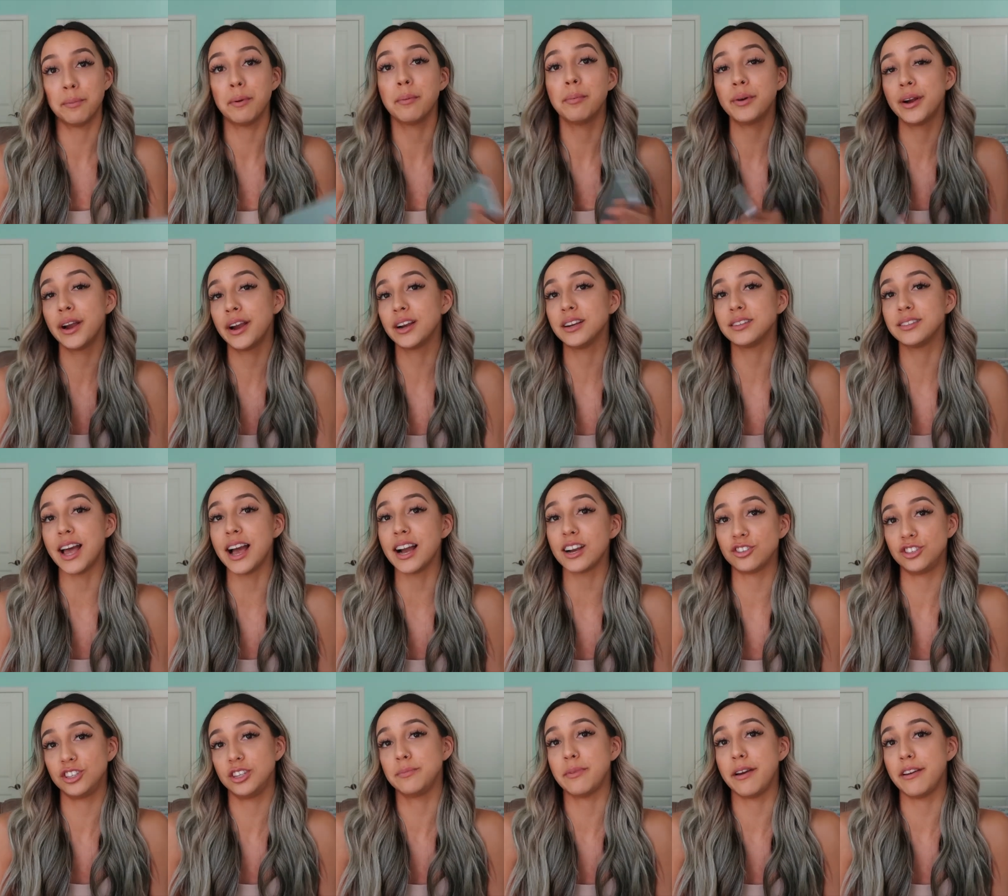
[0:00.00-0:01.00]
Purple hair is
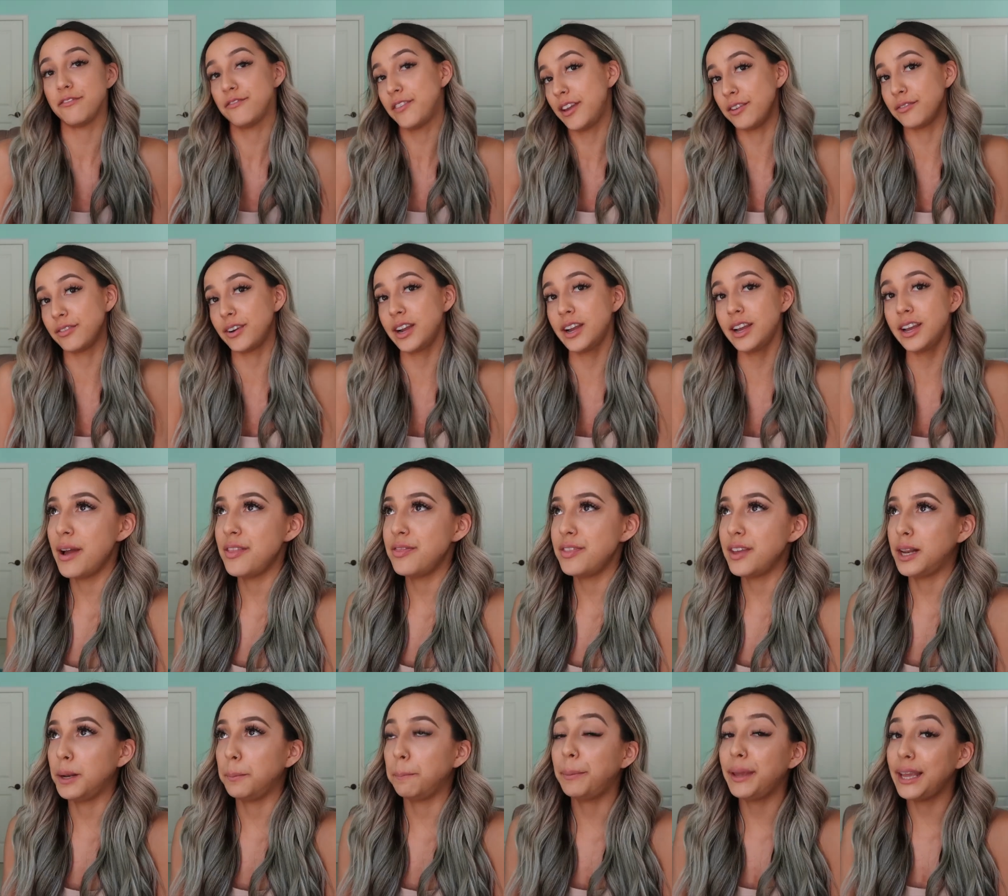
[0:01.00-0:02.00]
actually my favorite and
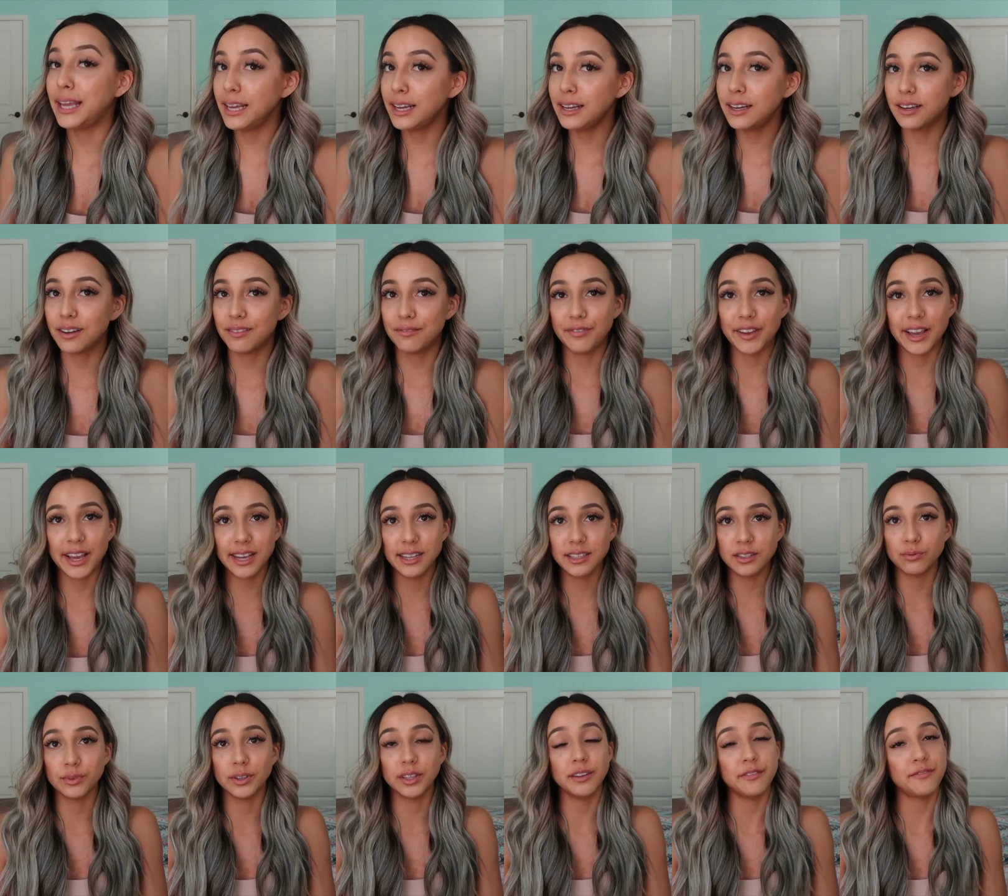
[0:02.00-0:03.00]
then pink
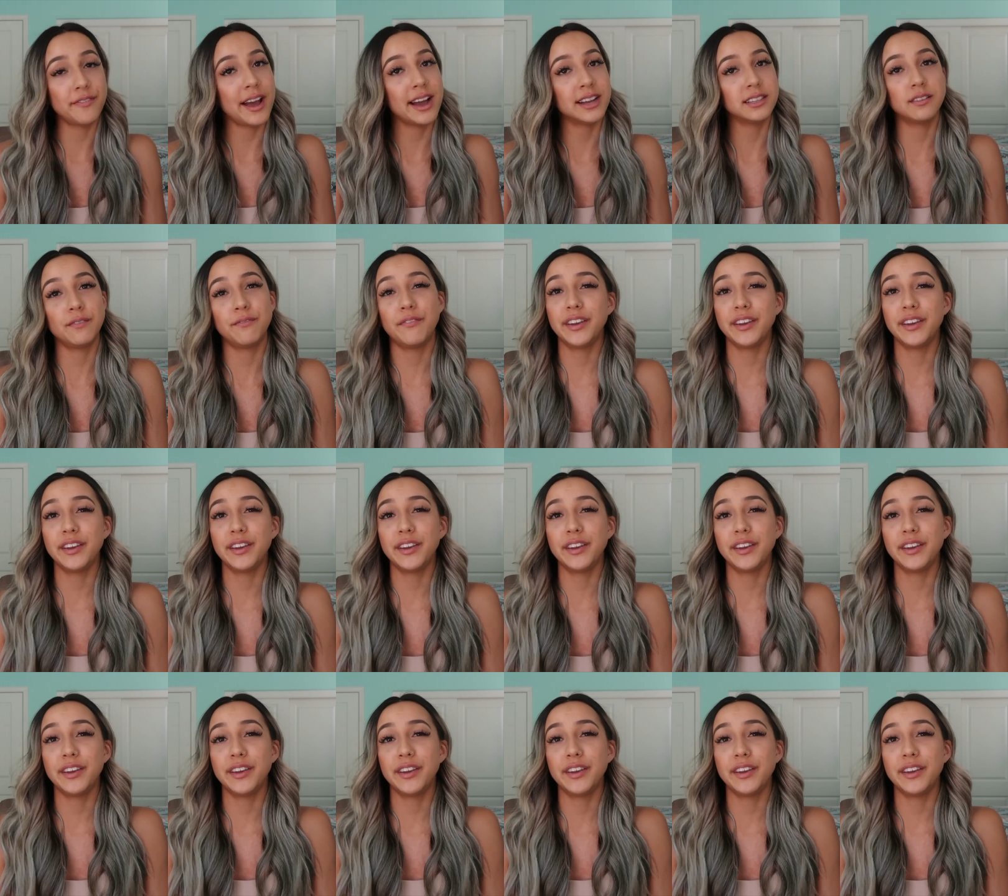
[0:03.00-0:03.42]
fades really fast.